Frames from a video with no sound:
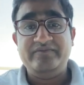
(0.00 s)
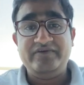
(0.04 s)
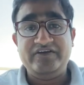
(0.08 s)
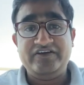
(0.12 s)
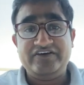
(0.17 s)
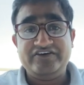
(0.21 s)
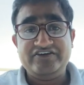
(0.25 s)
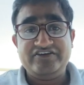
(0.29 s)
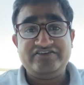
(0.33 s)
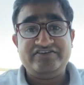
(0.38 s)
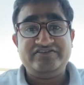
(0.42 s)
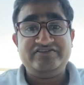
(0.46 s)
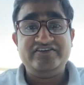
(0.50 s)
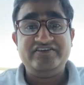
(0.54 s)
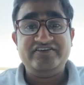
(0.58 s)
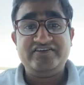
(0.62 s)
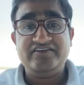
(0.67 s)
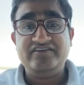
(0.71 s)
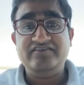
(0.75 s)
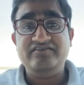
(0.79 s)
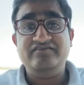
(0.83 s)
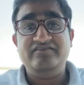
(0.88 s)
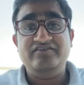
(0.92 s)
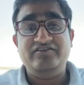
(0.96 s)
because
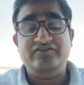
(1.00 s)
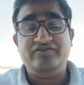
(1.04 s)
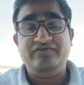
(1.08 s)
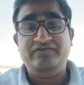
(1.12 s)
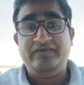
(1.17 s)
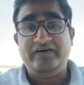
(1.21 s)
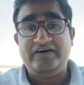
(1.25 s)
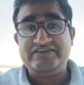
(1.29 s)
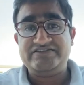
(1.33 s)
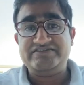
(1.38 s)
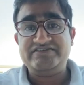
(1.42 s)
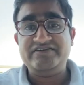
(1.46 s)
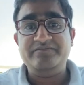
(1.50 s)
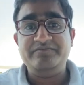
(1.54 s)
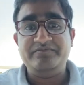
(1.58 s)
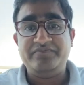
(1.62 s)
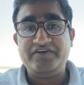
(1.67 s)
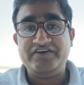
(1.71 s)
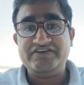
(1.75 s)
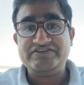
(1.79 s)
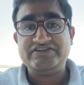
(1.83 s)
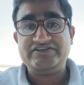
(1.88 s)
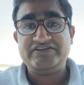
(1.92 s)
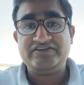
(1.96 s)
this is your first
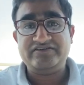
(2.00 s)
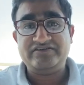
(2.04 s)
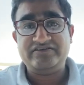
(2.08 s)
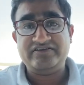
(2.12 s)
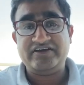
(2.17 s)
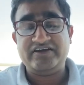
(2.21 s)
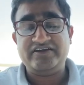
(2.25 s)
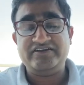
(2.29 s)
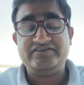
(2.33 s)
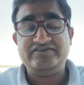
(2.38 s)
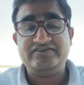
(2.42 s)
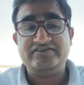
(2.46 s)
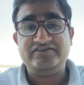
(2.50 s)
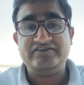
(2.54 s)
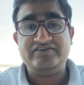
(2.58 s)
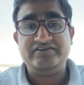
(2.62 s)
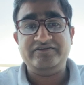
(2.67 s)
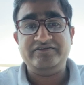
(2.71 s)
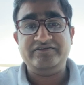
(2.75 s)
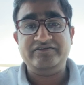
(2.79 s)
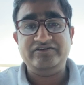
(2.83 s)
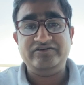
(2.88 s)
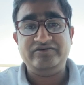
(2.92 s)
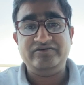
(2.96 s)
impression that
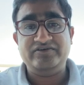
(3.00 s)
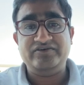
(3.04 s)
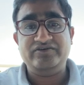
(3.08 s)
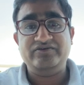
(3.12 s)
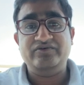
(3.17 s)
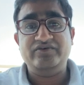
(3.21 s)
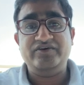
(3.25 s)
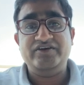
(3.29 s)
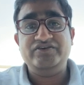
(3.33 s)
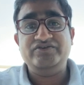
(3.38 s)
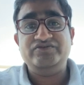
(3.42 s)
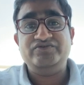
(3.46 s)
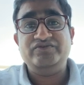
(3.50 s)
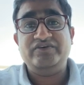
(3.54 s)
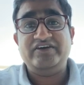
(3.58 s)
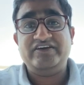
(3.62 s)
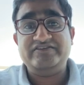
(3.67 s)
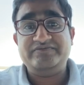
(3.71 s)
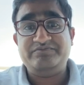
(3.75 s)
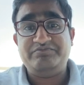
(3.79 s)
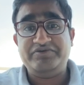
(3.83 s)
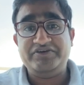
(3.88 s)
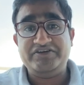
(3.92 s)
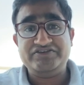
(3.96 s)
you are going to
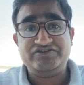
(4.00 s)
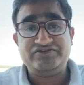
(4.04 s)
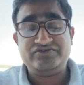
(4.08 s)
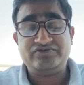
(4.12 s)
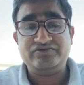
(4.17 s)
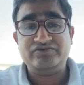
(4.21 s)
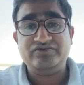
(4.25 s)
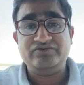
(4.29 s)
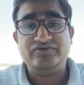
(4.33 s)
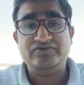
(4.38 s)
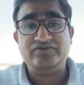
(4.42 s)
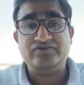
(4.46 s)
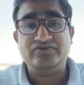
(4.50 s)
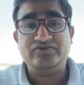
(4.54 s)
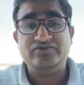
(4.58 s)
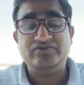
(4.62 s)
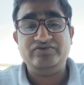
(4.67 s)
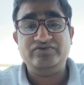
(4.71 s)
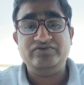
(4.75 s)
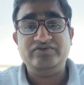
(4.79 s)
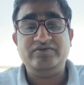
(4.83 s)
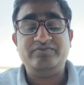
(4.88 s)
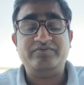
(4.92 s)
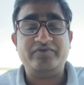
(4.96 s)
express
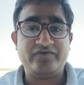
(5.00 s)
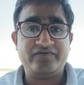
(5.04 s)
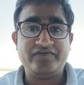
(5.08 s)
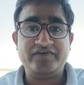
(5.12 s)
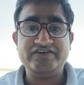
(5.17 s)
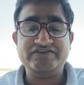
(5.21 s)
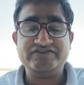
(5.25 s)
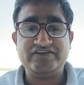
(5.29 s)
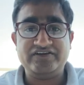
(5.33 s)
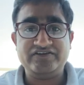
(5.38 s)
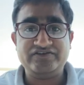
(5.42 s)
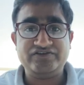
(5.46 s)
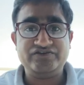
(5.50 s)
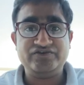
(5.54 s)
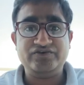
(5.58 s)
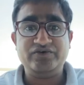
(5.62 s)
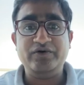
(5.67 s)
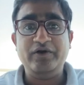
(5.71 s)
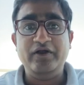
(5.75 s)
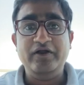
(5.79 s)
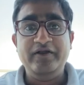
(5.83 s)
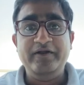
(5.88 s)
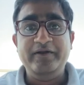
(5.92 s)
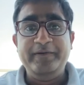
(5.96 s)
to the professor.
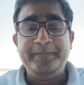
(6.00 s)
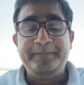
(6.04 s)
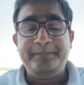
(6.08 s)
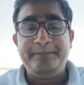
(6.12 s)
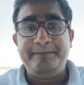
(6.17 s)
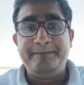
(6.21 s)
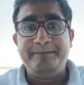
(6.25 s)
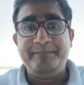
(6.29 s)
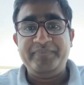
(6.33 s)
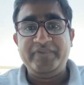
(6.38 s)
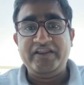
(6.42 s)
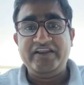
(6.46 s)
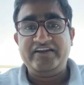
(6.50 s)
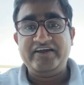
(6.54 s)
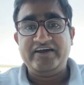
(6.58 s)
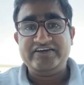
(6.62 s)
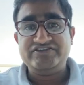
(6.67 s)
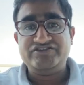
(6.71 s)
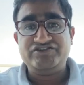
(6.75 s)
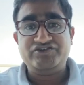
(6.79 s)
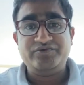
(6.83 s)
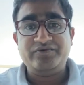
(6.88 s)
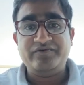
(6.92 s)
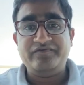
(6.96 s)
So it
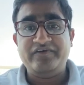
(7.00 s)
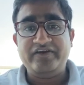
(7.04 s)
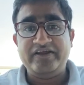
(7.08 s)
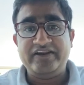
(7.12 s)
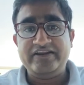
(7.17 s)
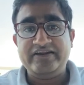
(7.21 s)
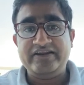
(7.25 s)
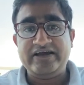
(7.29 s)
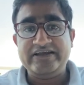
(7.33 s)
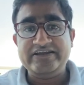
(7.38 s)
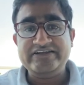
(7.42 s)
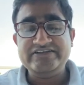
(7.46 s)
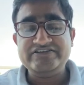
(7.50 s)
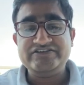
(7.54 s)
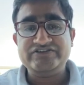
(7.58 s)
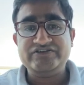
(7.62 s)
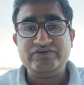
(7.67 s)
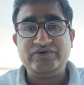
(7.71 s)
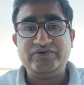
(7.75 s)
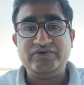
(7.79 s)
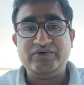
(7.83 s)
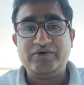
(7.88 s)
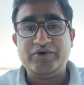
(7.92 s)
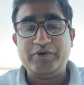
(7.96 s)
has to be very nice.
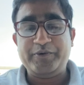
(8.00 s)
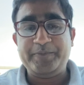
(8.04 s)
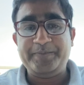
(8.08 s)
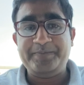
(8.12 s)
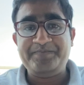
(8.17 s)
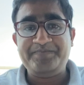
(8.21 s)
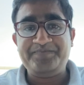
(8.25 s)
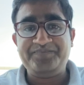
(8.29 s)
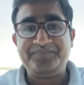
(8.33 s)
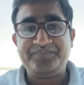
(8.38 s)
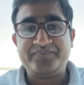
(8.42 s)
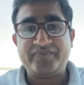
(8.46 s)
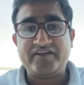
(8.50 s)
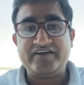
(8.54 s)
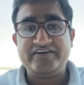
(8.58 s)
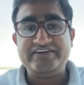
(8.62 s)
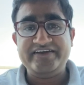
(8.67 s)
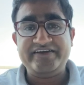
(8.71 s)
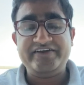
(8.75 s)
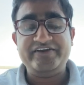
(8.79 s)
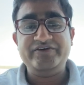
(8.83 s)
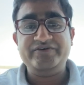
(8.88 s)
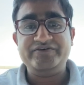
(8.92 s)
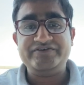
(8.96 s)
So
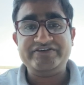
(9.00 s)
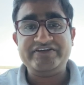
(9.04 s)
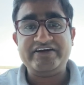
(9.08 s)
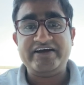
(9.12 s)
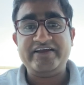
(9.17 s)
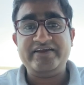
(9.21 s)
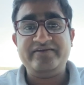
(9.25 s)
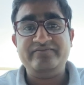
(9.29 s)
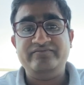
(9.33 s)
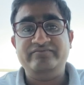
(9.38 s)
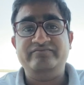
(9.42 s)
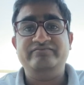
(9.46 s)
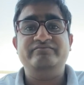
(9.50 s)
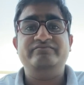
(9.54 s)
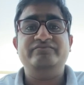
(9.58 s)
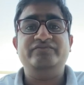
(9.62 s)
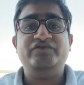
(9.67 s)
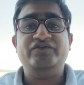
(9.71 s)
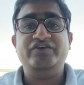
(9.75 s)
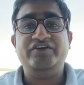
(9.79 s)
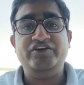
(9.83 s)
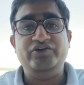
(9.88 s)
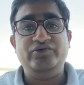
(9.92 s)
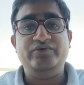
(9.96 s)
take your
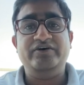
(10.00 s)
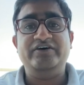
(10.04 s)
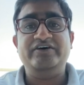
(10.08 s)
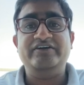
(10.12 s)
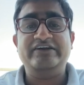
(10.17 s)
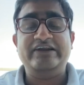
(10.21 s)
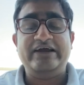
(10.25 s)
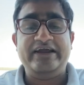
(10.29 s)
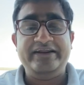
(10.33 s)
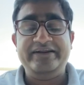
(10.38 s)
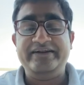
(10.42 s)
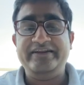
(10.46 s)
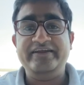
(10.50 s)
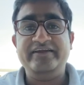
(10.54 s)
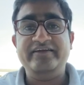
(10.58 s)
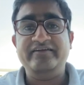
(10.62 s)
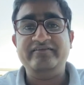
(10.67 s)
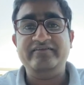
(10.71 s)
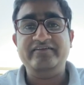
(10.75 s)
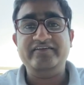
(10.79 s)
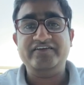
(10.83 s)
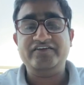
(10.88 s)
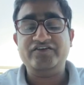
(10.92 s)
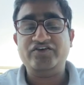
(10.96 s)
time when you are
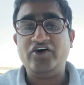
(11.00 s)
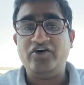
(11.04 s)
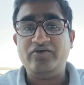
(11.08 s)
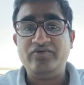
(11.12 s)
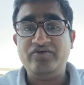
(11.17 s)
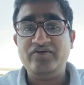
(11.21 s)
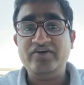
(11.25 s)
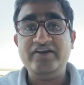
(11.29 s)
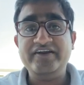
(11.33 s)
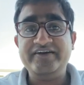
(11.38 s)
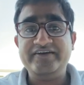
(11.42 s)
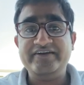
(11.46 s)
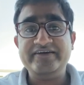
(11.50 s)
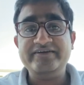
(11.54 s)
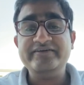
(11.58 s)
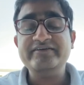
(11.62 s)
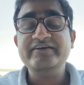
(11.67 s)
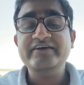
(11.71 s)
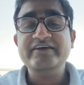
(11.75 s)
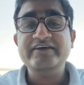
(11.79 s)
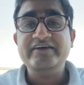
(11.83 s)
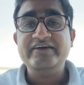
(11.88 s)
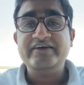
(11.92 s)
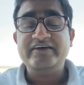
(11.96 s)
writing this cover
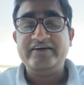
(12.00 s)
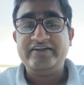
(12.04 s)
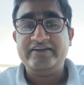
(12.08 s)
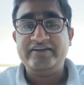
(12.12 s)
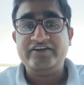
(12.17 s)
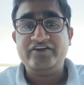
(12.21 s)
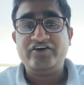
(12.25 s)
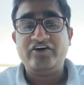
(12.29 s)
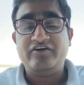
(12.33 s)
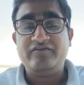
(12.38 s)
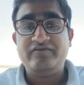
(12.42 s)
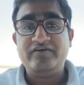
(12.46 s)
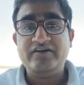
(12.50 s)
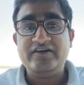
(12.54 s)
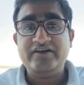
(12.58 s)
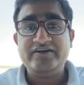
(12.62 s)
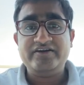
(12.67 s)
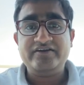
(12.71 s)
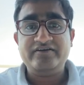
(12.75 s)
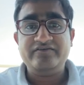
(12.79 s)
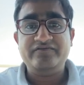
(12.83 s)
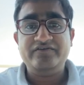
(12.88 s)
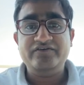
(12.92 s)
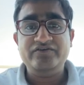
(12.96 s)
letter. And in cover
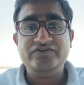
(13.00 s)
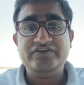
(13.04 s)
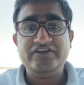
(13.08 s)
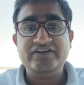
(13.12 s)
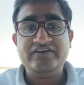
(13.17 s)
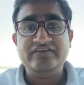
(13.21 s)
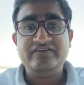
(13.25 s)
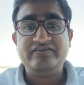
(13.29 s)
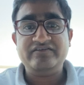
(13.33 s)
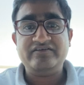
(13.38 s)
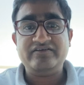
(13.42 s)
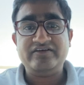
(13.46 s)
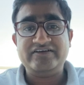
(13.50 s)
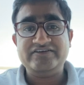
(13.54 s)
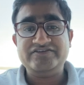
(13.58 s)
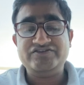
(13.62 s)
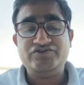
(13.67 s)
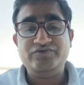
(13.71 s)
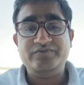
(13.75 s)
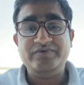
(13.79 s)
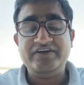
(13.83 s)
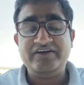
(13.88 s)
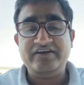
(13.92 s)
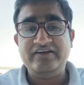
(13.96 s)
letter, few things
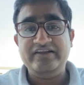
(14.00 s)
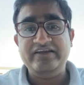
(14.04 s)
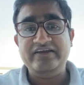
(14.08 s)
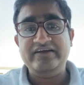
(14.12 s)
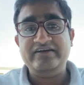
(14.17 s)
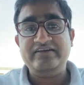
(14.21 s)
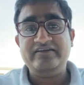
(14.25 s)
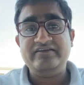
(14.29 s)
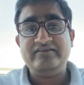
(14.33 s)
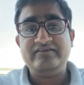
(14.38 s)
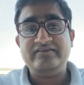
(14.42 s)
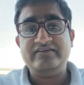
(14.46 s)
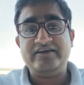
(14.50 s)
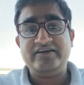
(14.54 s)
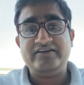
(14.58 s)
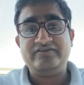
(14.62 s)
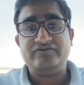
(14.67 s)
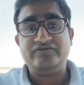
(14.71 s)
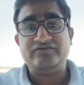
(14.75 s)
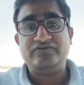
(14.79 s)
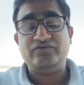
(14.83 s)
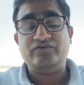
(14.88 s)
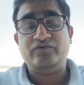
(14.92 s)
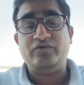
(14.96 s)
has to be clear,
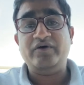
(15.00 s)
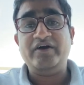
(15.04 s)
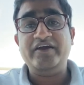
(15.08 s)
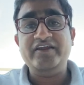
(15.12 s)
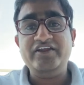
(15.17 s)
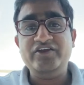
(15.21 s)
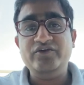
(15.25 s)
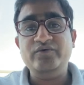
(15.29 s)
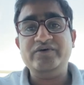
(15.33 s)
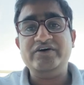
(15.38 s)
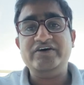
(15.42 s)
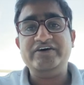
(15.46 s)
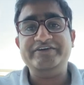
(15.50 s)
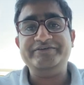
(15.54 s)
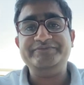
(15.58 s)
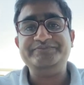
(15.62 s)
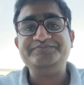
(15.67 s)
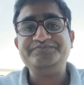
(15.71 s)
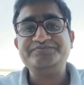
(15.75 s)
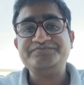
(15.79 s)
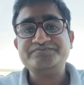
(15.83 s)
that why you are